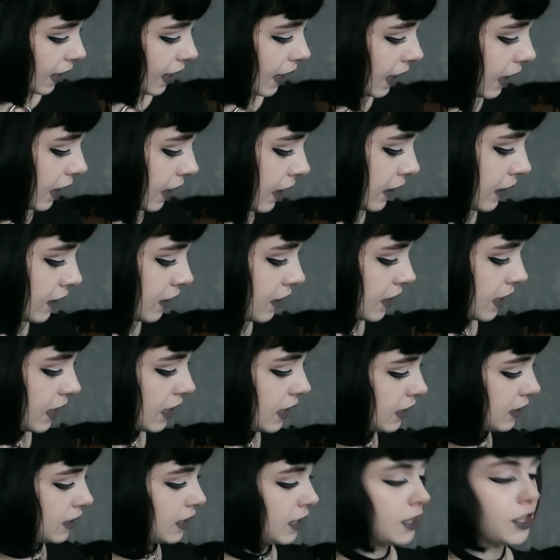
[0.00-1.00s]
And
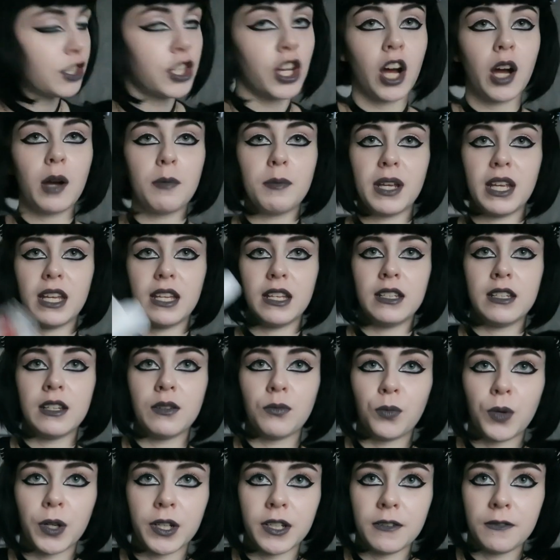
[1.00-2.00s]
it did come in
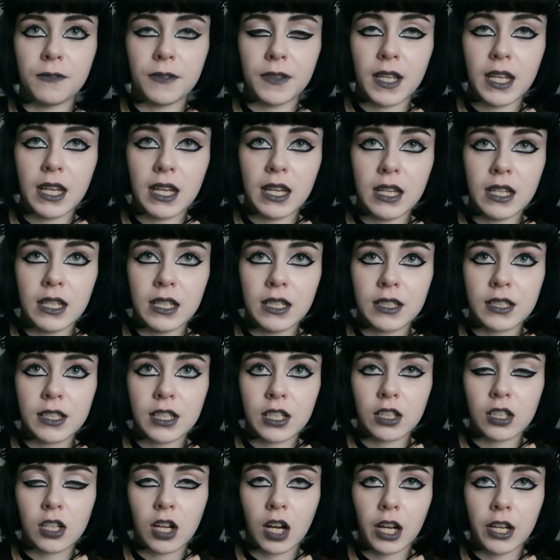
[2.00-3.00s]
one of these
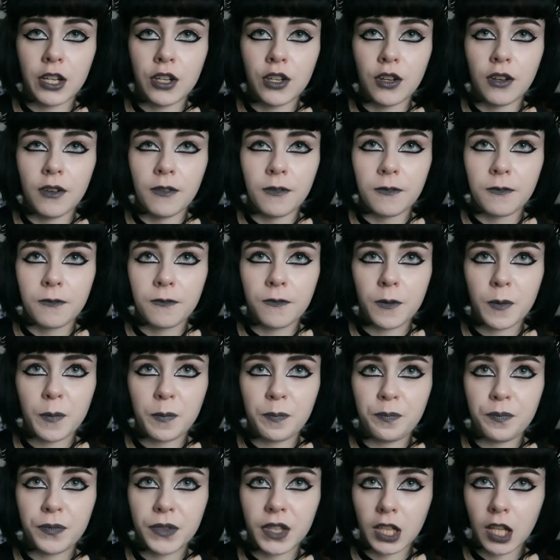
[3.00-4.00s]
kind of
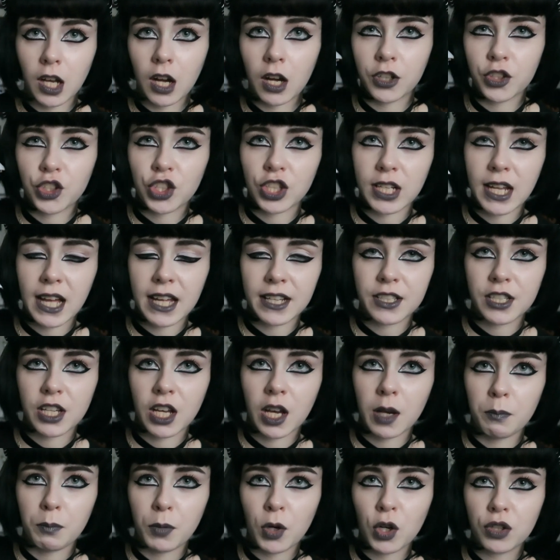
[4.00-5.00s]
large
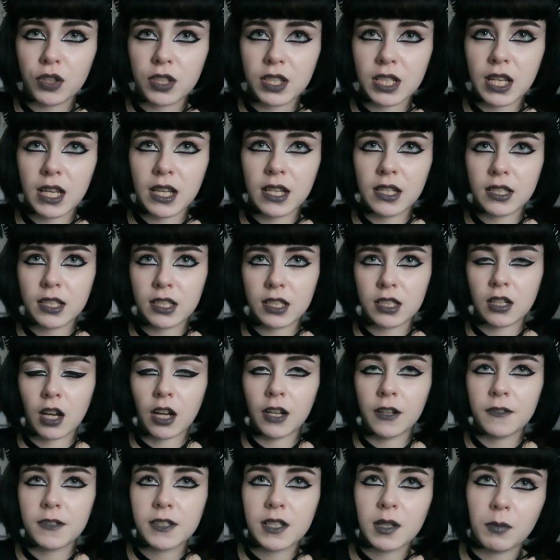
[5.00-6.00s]
letter boxes,
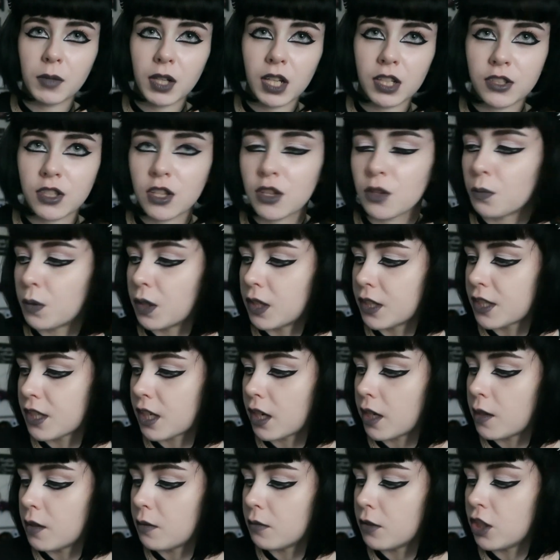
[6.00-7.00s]
kind of similar to the ones
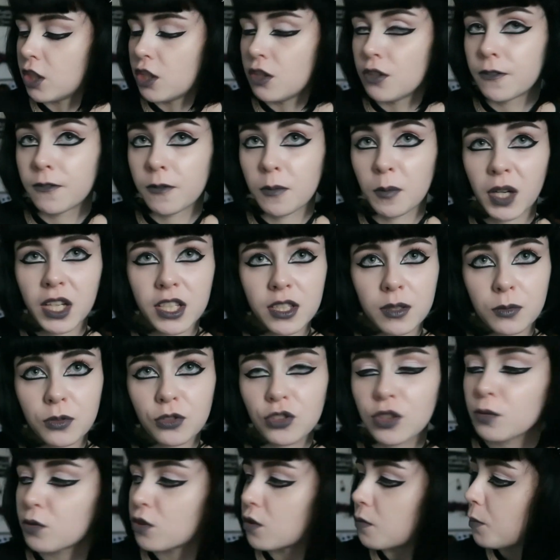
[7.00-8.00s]
I use for my
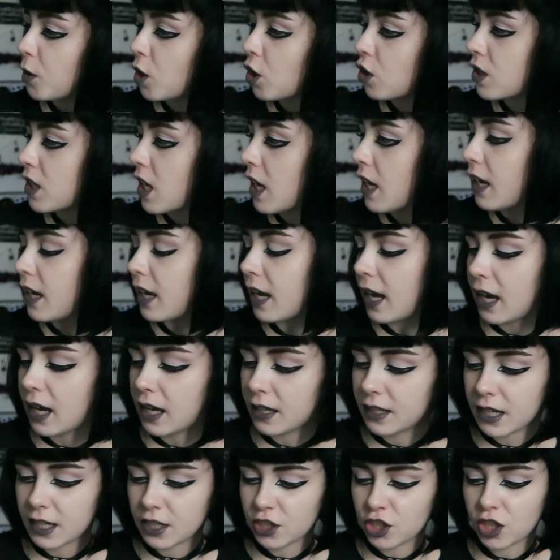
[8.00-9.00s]
subscription box.
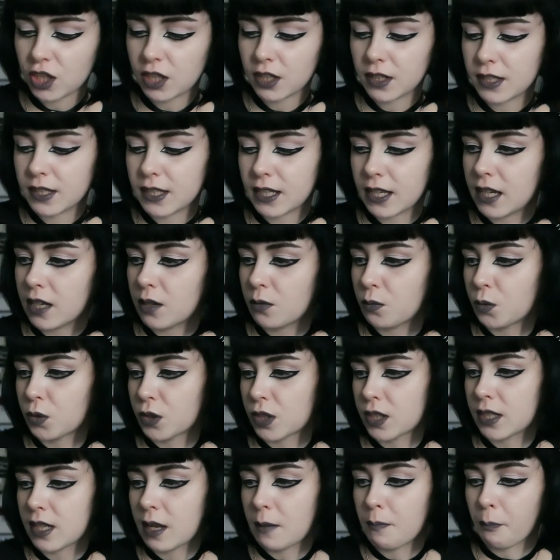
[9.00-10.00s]
And as you can see, it
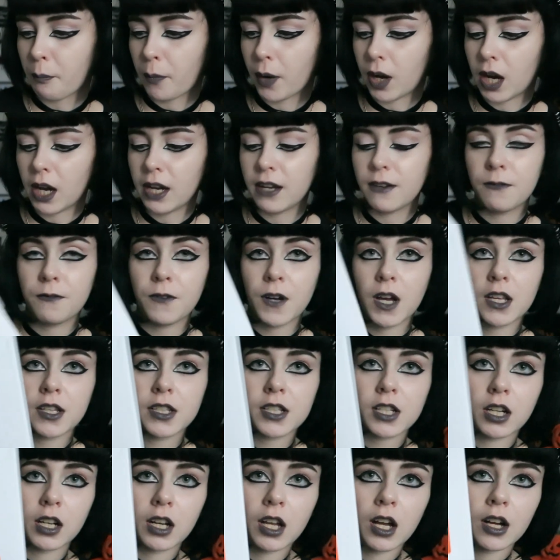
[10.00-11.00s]
was sent by
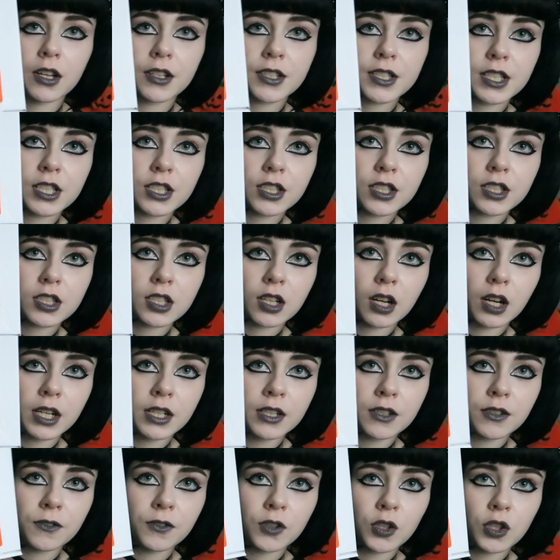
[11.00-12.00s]
first class,
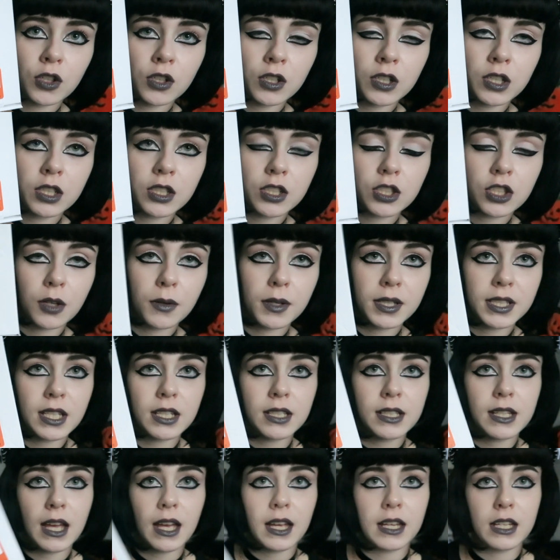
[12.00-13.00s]
signed for, so it
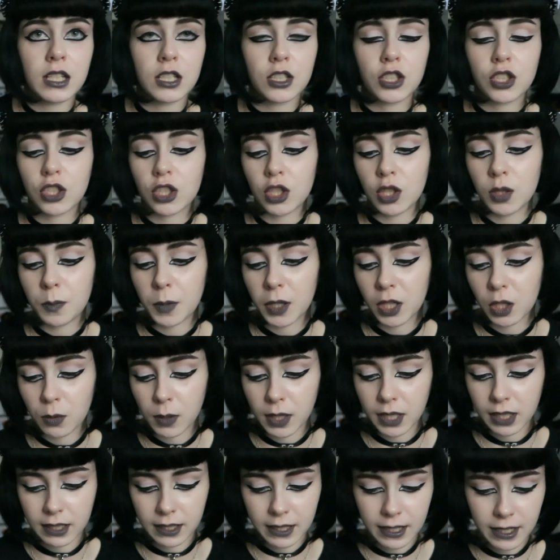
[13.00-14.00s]
did get here super
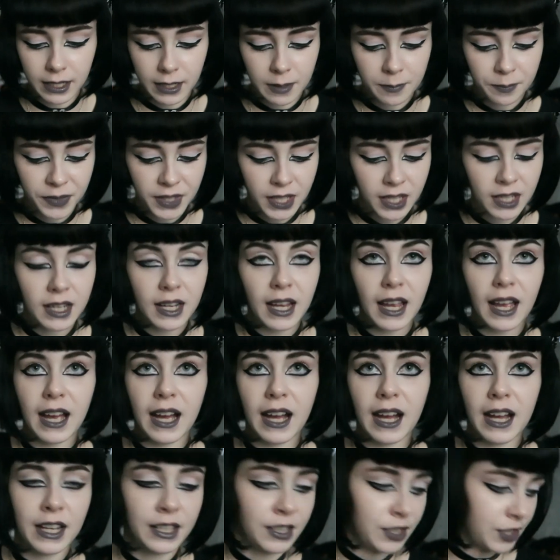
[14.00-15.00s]
quickly.
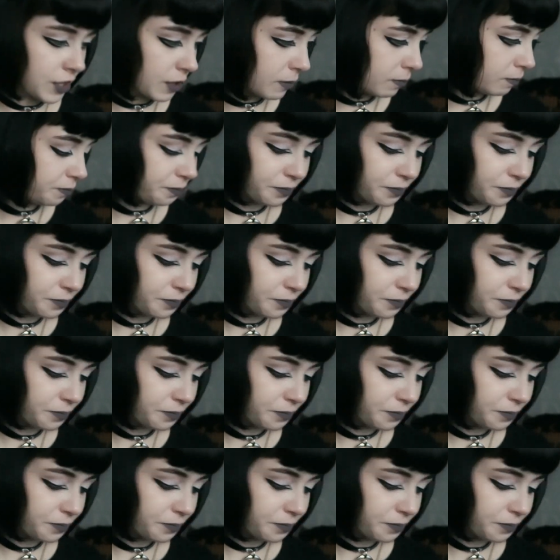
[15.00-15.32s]
And